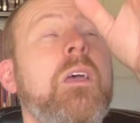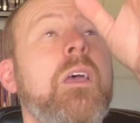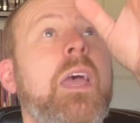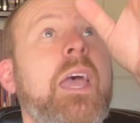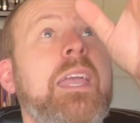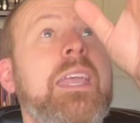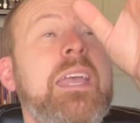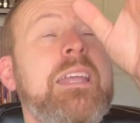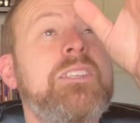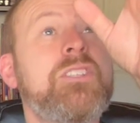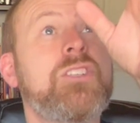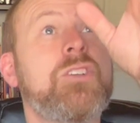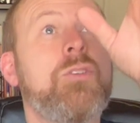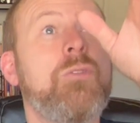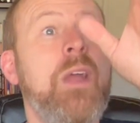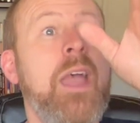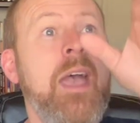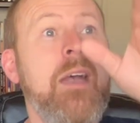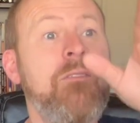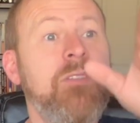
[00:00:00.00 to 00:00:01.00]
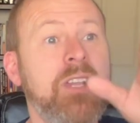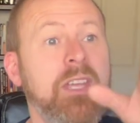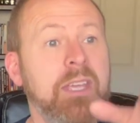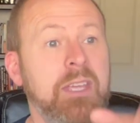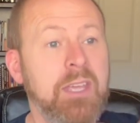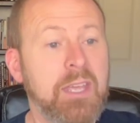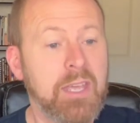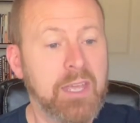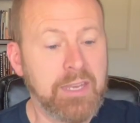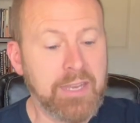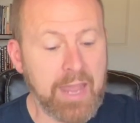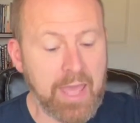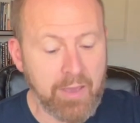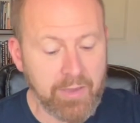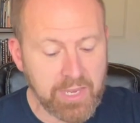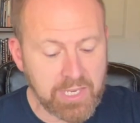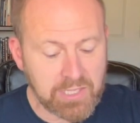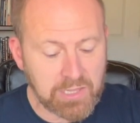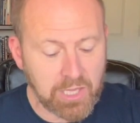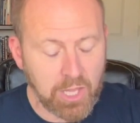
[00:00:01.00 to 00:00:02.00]
against gravity. Now
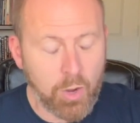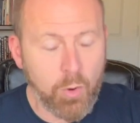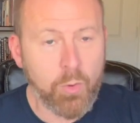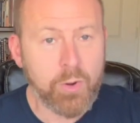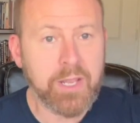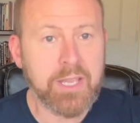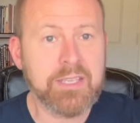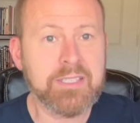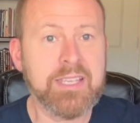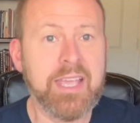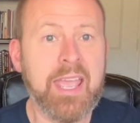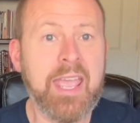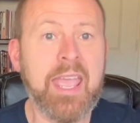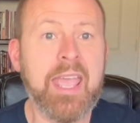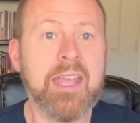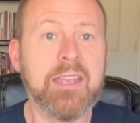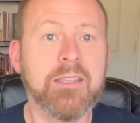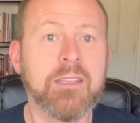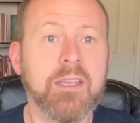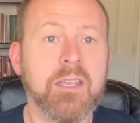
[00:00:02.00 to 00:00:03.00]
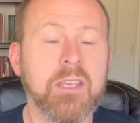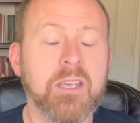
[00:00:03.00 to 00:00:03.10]
he's lowered his head.